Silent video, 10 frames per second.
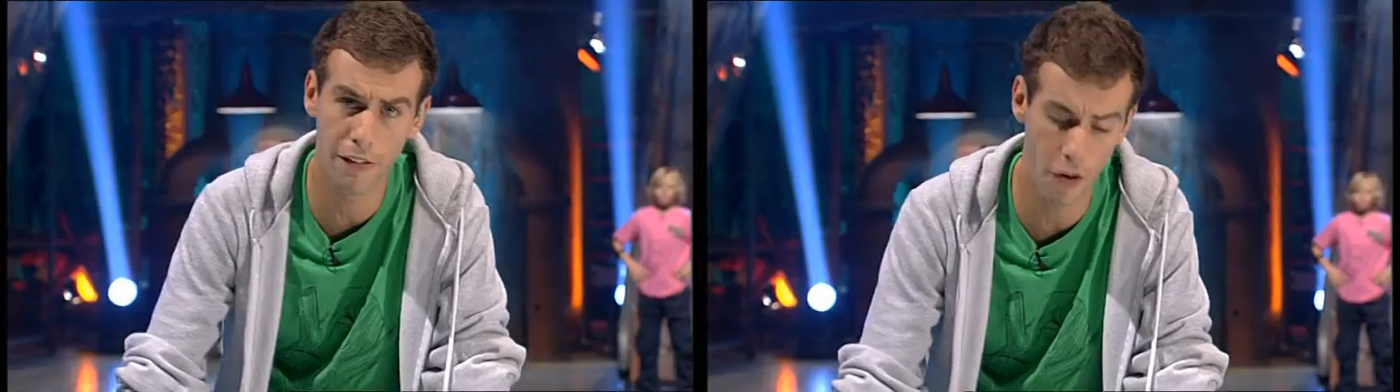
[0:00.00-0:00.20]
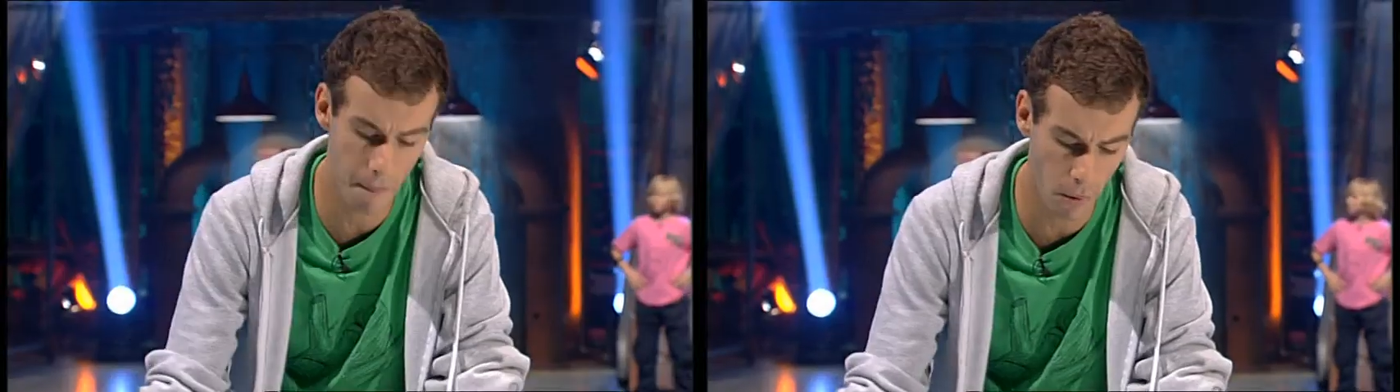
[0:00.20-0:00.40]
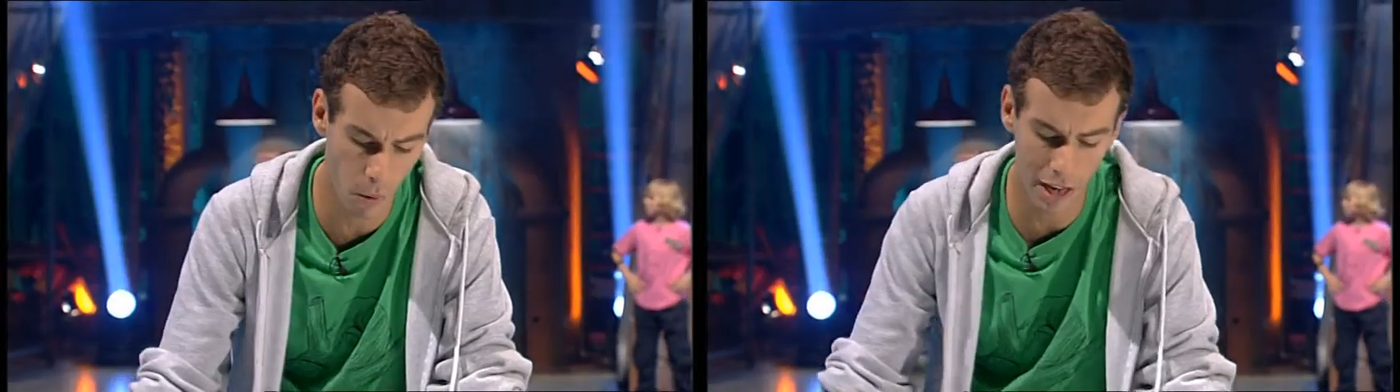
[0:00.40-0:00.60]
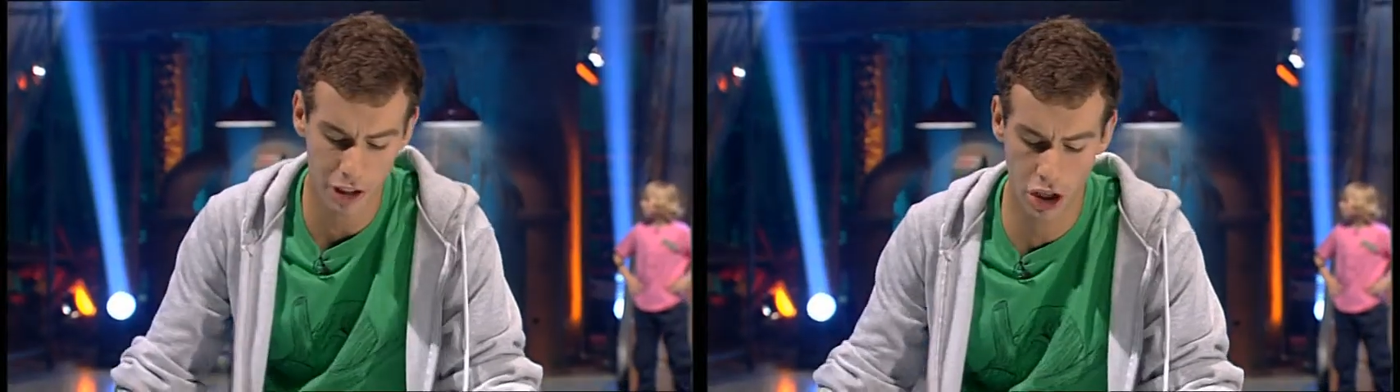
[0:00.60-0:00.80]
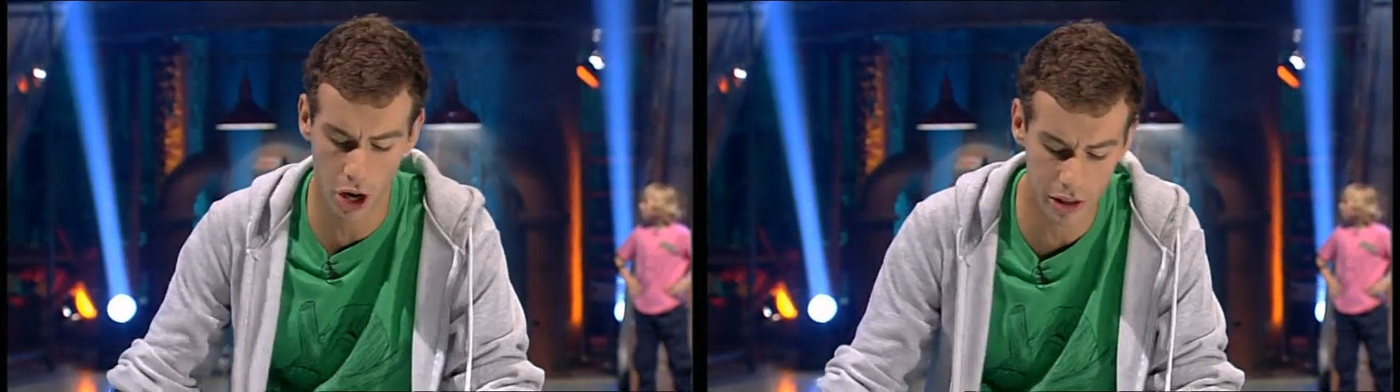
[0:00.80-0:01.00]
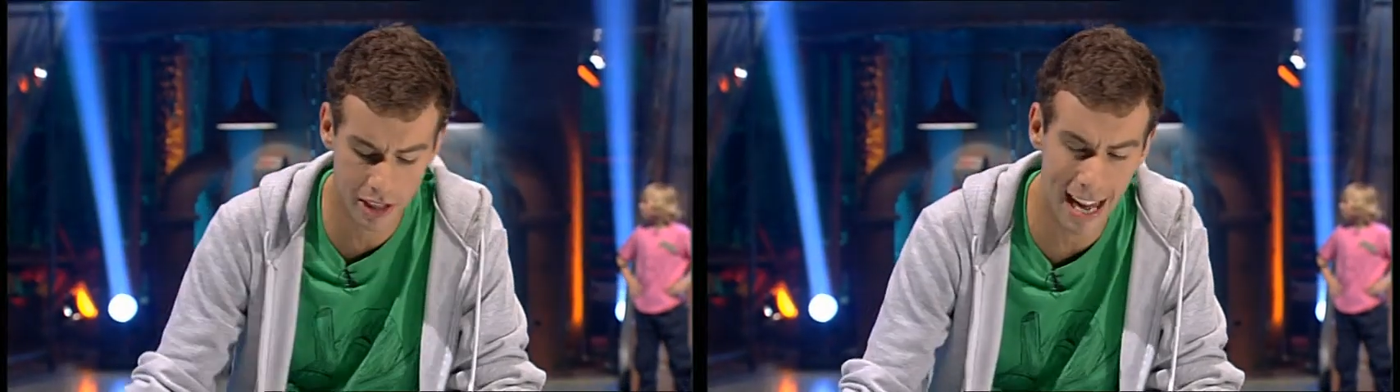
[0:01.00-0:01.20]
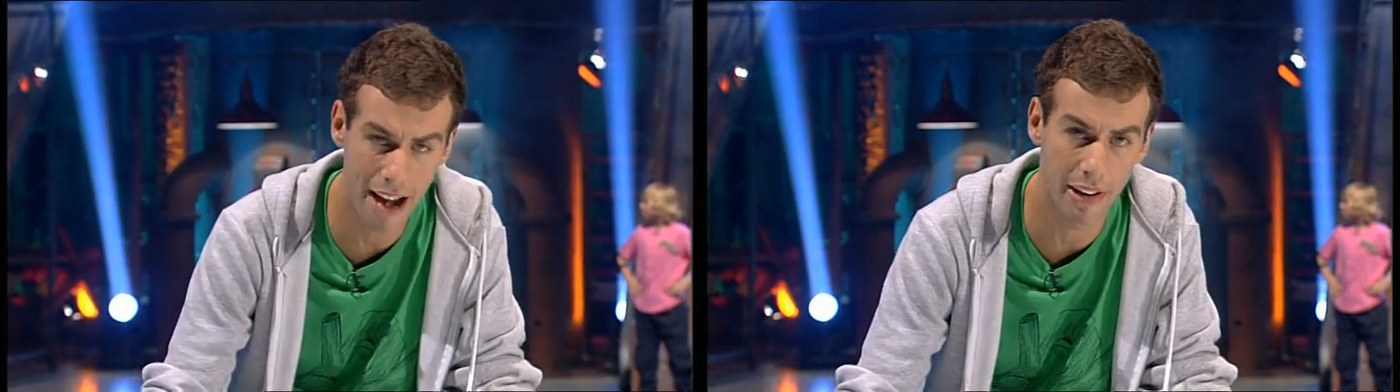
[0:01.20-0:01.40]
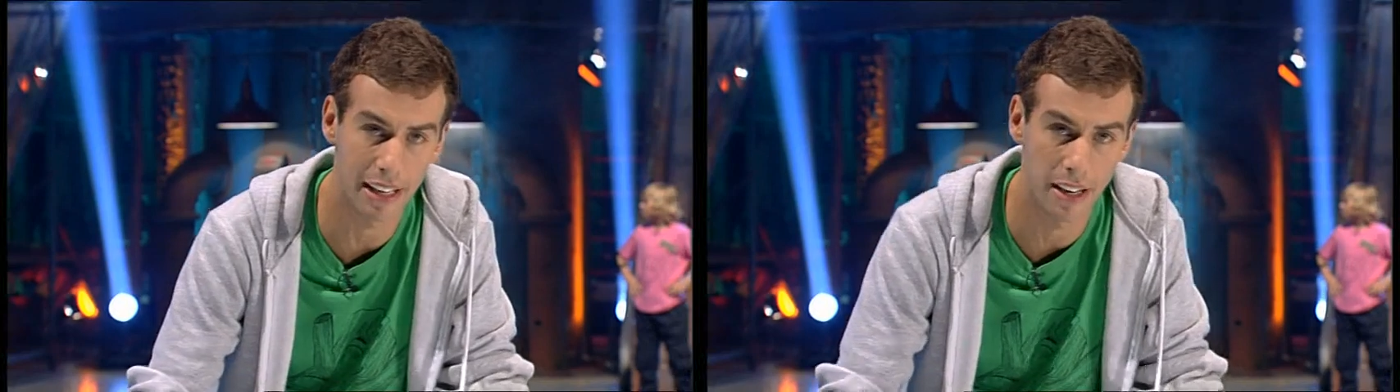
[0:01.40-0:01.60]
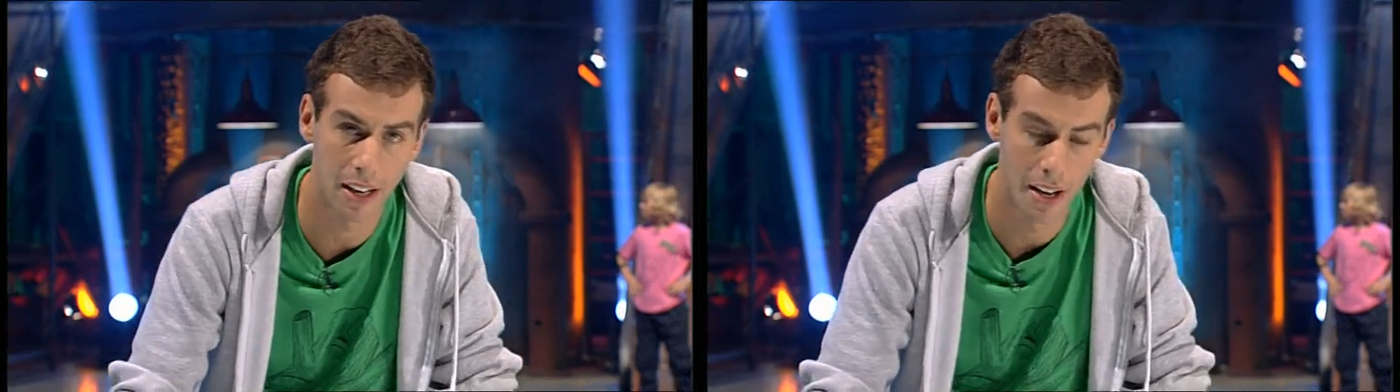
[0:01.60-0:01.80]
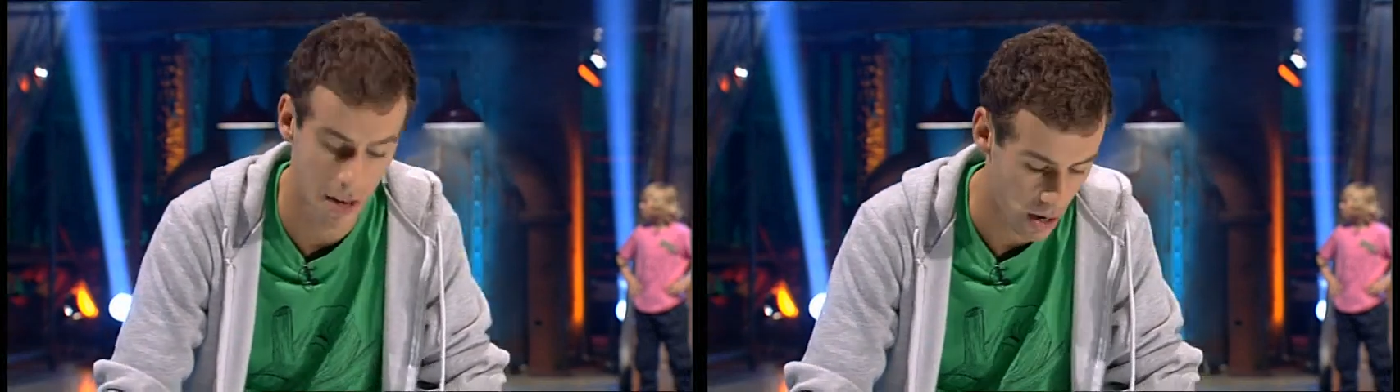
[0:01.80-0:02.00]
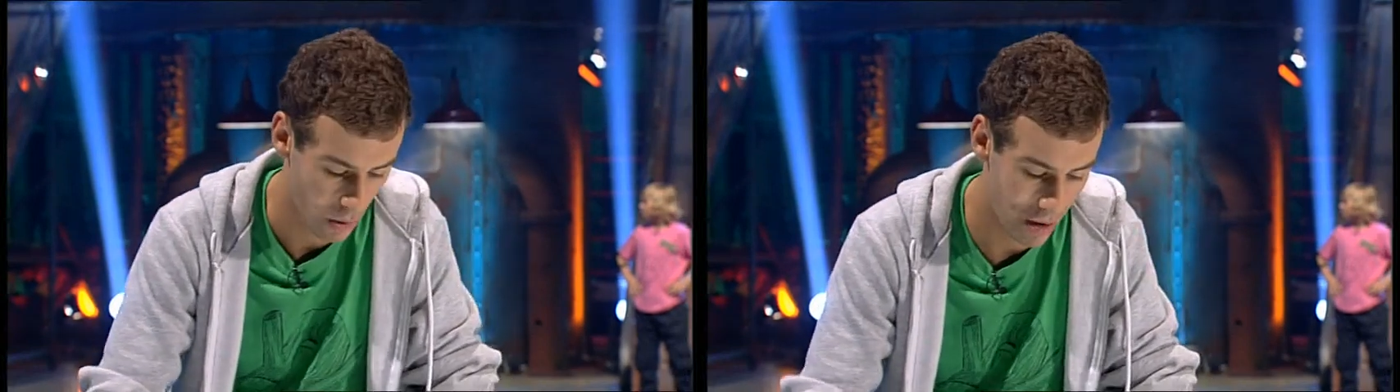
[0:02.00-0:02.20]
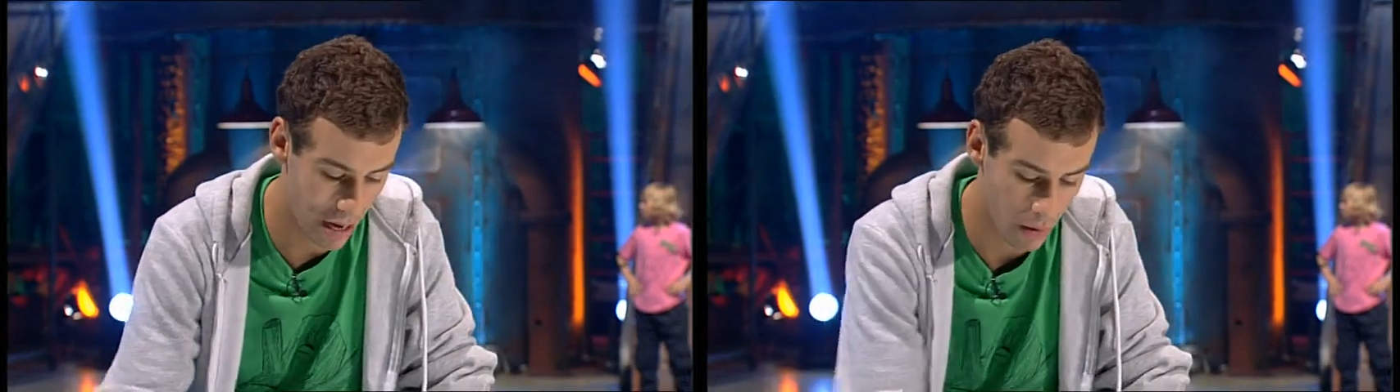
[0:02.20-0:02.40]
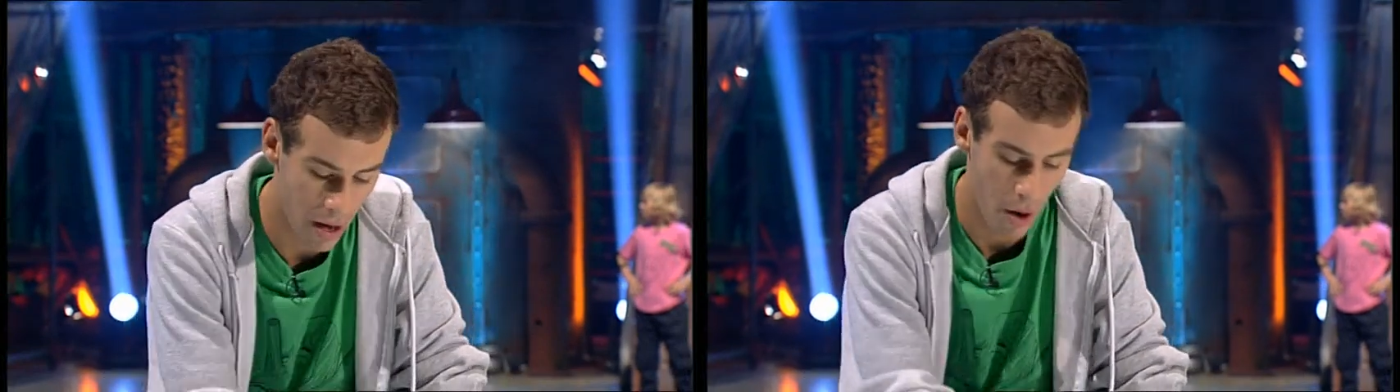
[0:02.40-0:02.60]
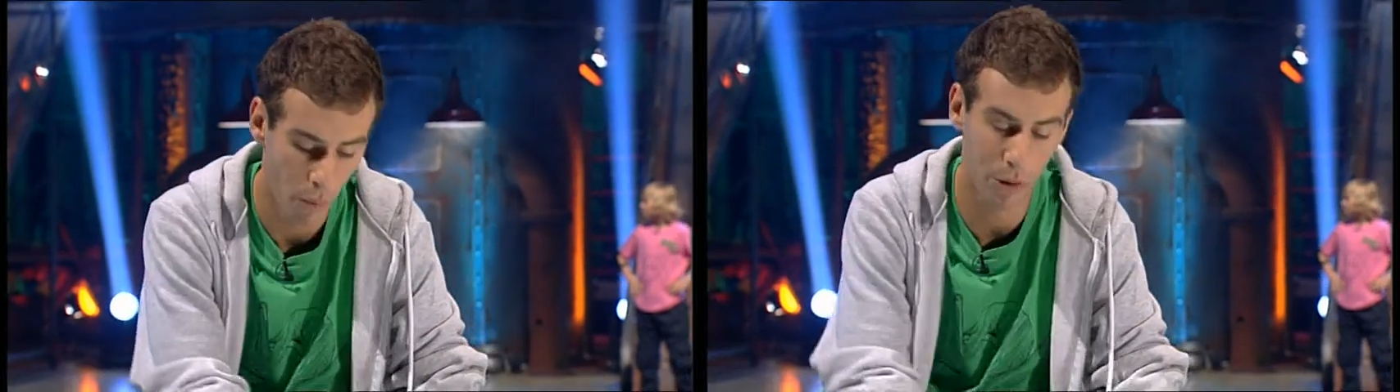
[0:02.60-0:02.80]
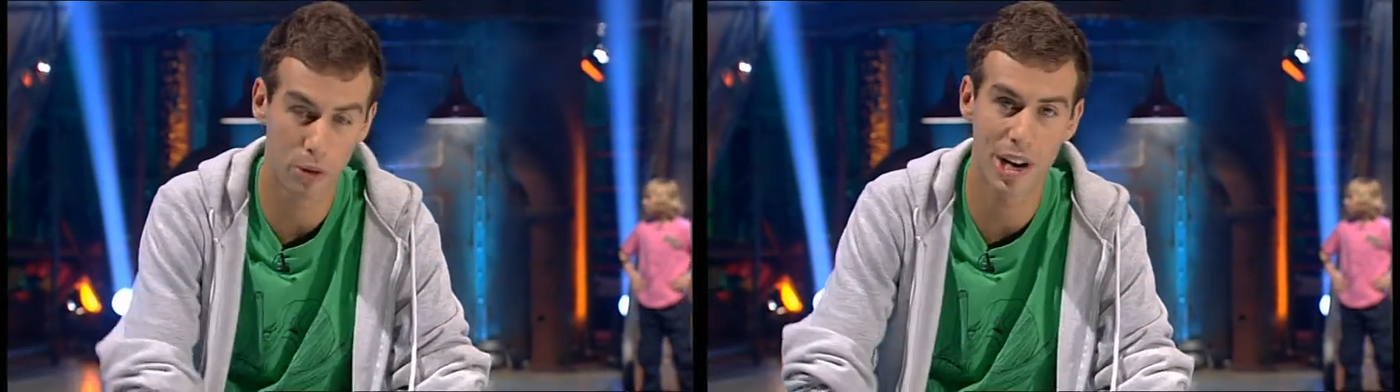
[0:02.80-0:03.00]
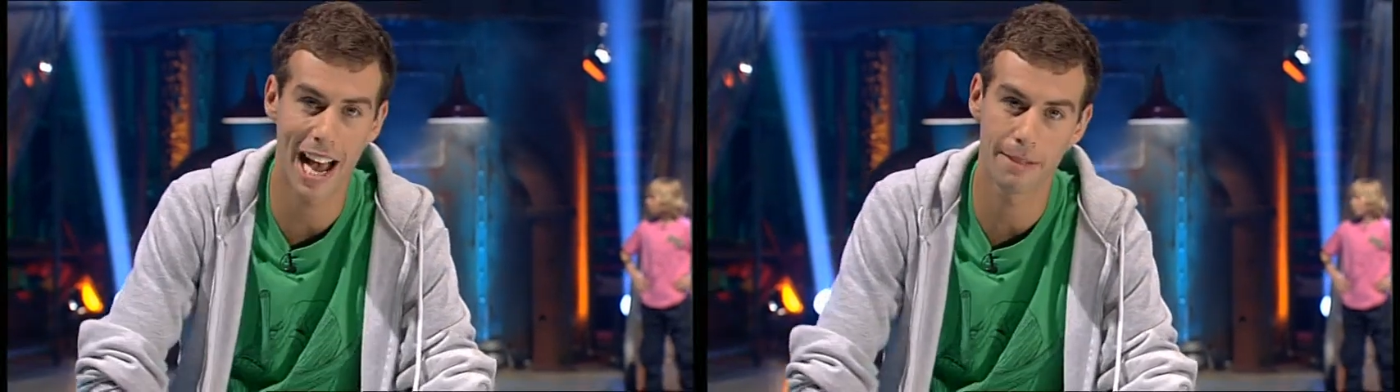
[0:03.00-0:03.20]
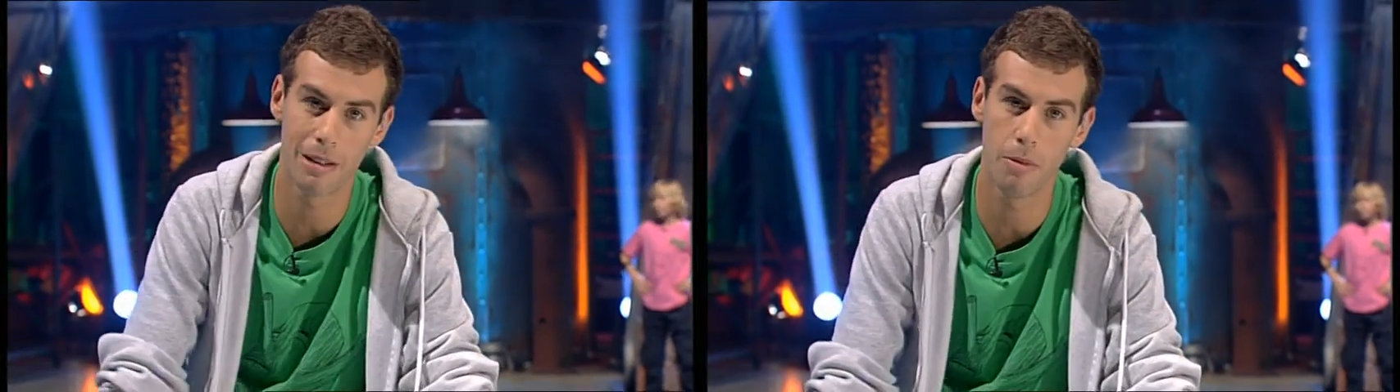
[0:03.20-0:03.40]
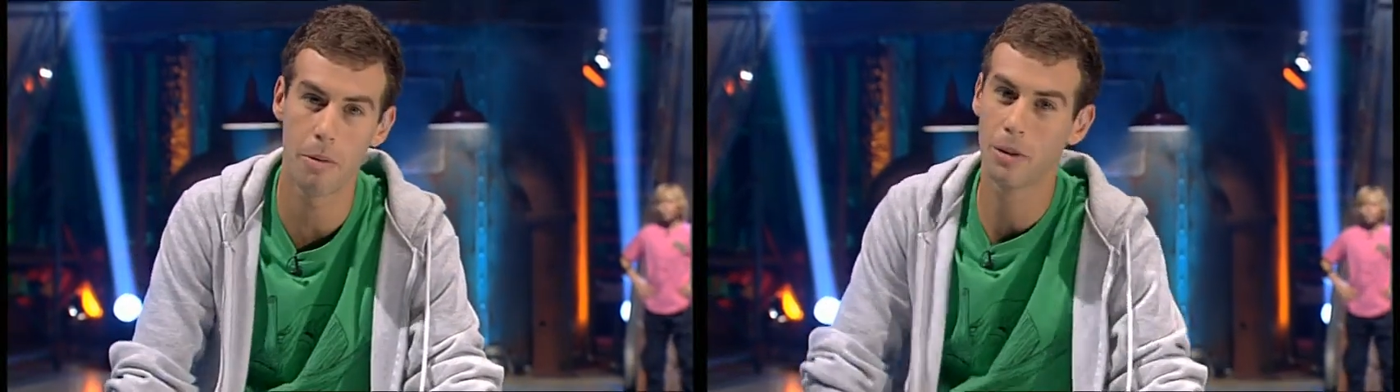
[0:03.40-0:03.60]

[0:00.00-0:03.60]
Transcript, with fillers: footballer John Terry. Well, will Jazmin will be